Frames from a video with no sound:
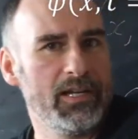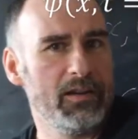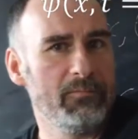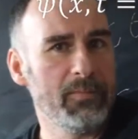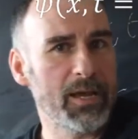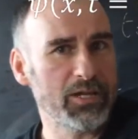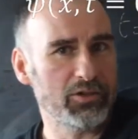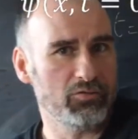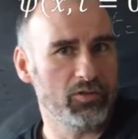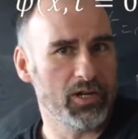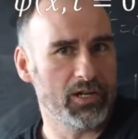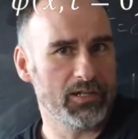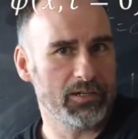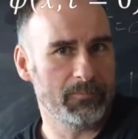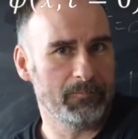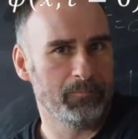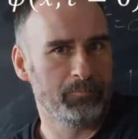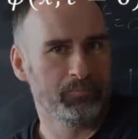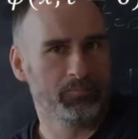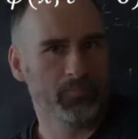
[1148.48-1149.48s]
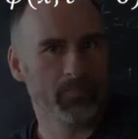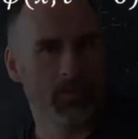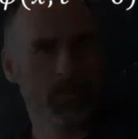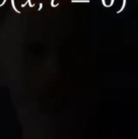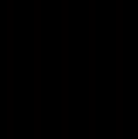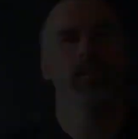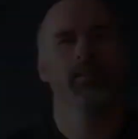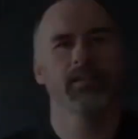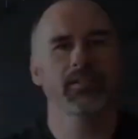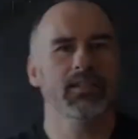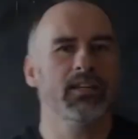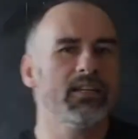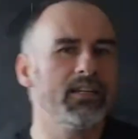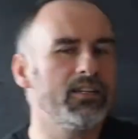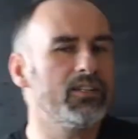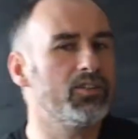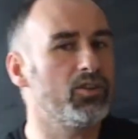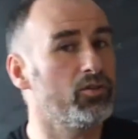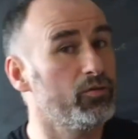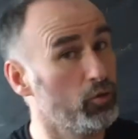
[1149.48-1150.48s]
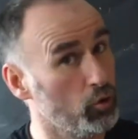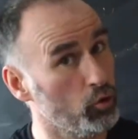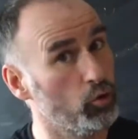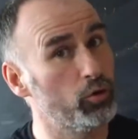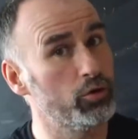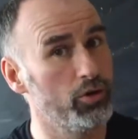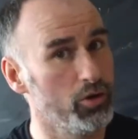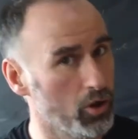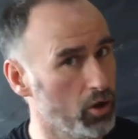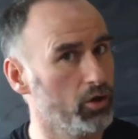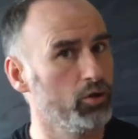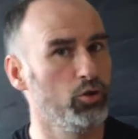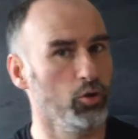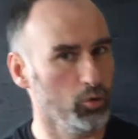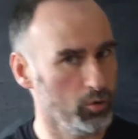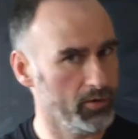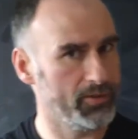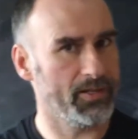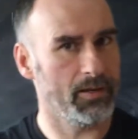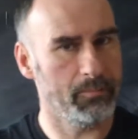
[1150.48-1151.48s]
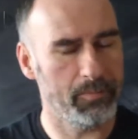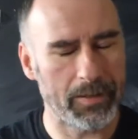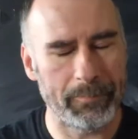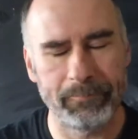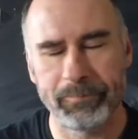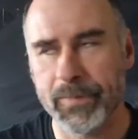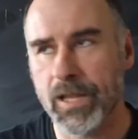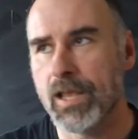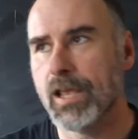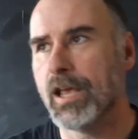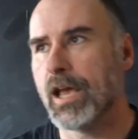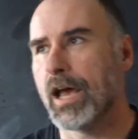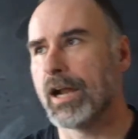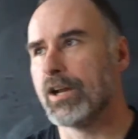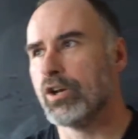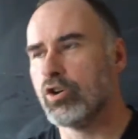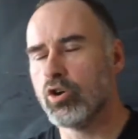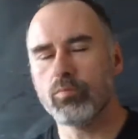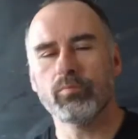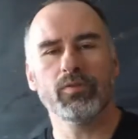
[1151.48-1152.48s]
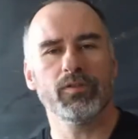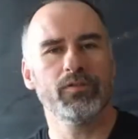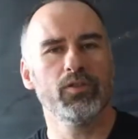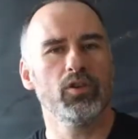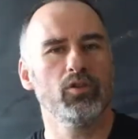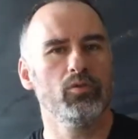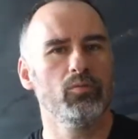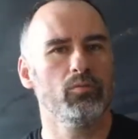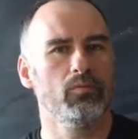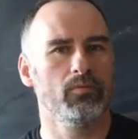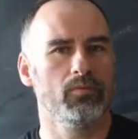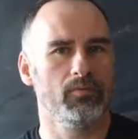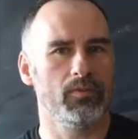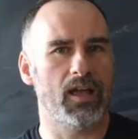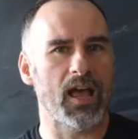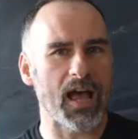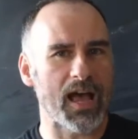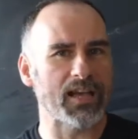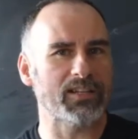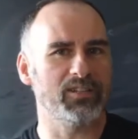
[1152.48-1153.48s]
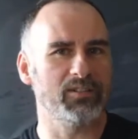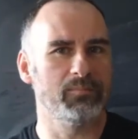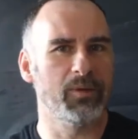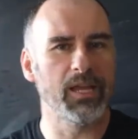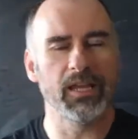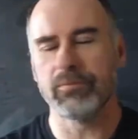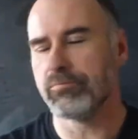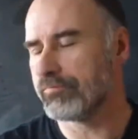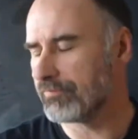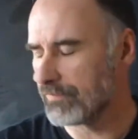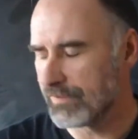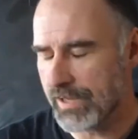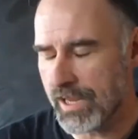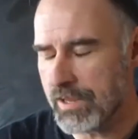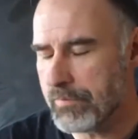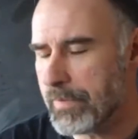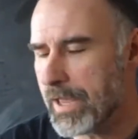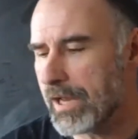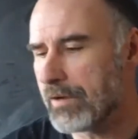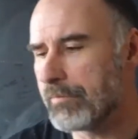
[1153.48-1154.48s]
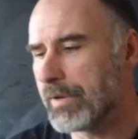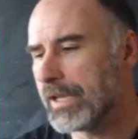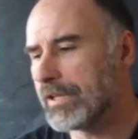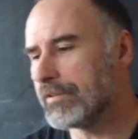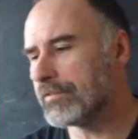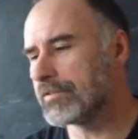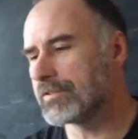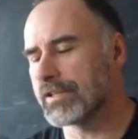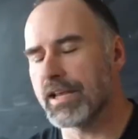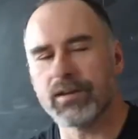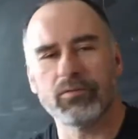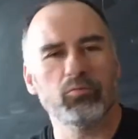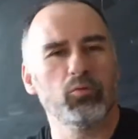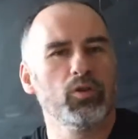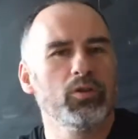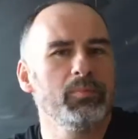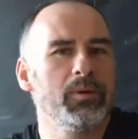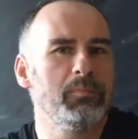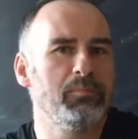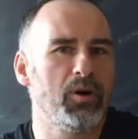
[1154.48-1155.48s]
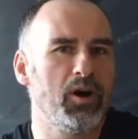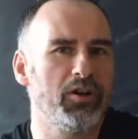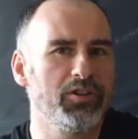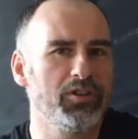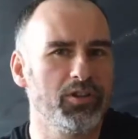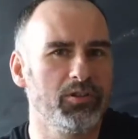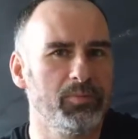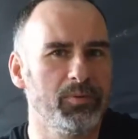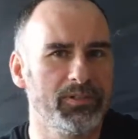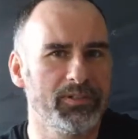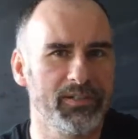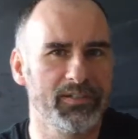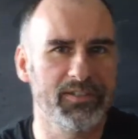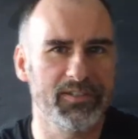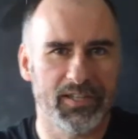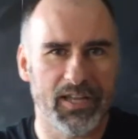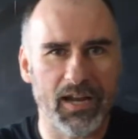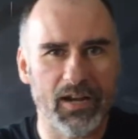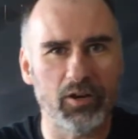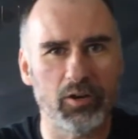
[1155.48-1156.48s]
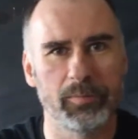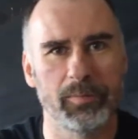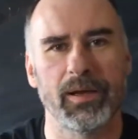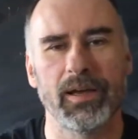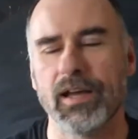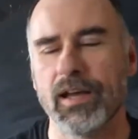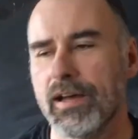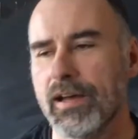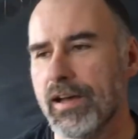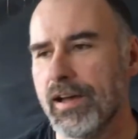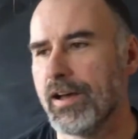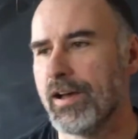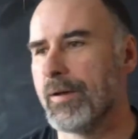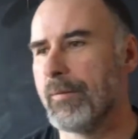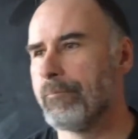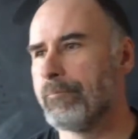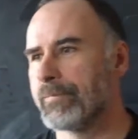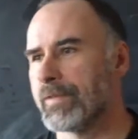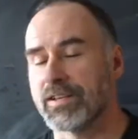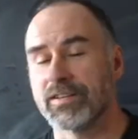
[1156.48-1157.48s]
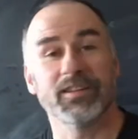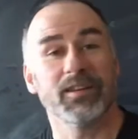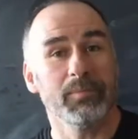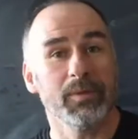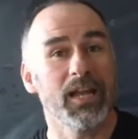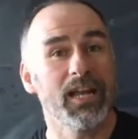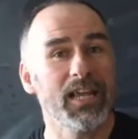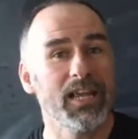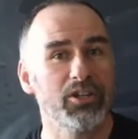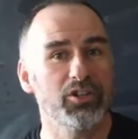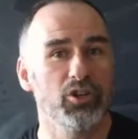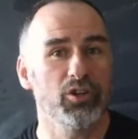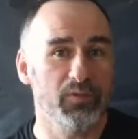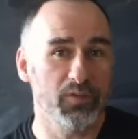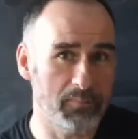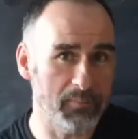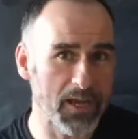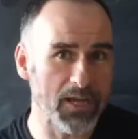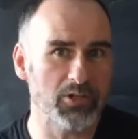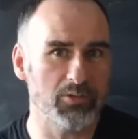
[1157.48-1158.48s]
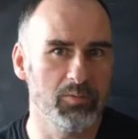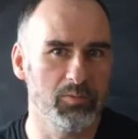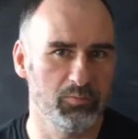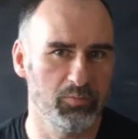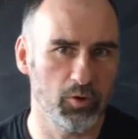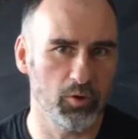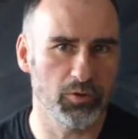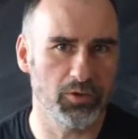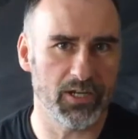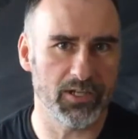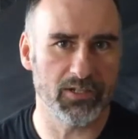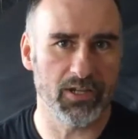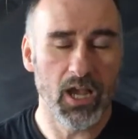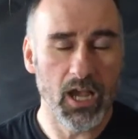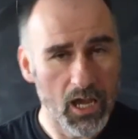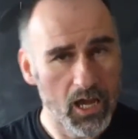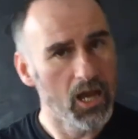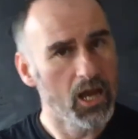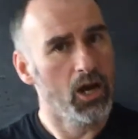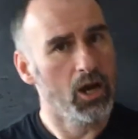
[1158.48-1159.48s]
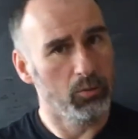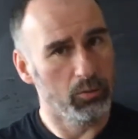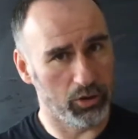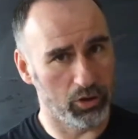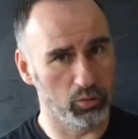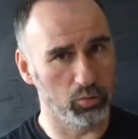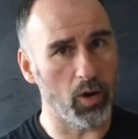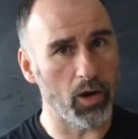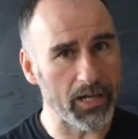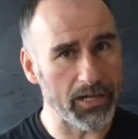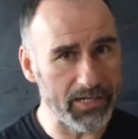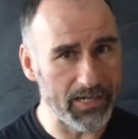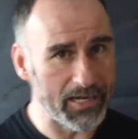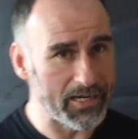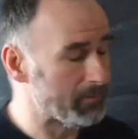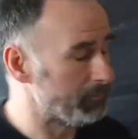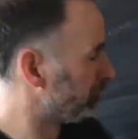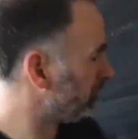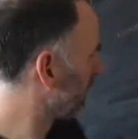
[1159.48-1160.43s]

of measuring it. These ideas are of course not at all simple, and a number of you asked me and emailed me and said, would it be possible to set up a simulation of the measurement process, which is what I did.